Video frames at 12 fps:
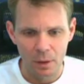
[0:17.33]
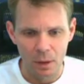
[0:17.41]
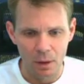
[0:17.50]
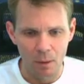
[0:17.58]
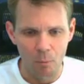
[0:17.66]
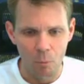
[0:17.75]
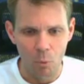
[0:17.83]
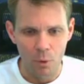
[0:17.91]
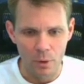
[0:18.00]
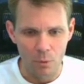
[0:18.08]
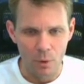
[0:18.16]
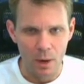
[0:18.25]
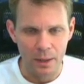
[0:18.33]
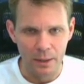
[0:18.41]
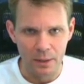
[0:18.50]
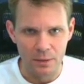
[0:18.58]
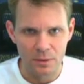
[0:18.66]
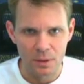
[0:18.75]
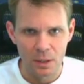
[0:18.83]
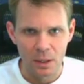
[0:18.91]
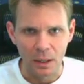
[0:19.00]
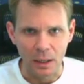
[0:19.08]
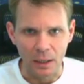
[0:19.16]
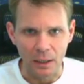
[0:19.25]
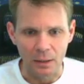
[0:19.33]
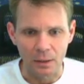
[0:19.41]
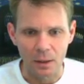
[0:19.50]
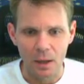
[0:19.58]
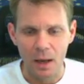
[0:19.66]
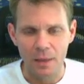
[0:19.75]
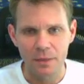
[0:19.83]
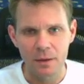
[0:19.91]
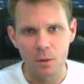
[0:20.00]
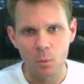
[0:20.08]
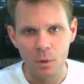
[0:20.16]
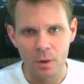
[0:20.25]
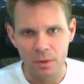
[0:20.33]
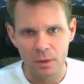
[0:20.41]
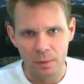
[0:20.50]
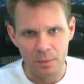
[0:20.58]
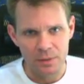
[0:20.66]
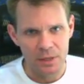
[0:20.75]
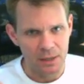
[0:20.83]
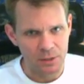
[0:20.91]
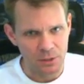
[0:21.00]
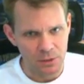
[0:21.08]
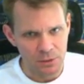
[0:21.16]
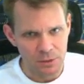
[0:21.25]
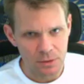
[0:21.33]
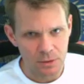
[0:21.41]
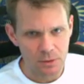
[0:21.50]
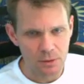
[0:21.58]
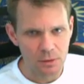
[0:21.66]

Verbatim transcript: um, where the rock is and I think one of the limitations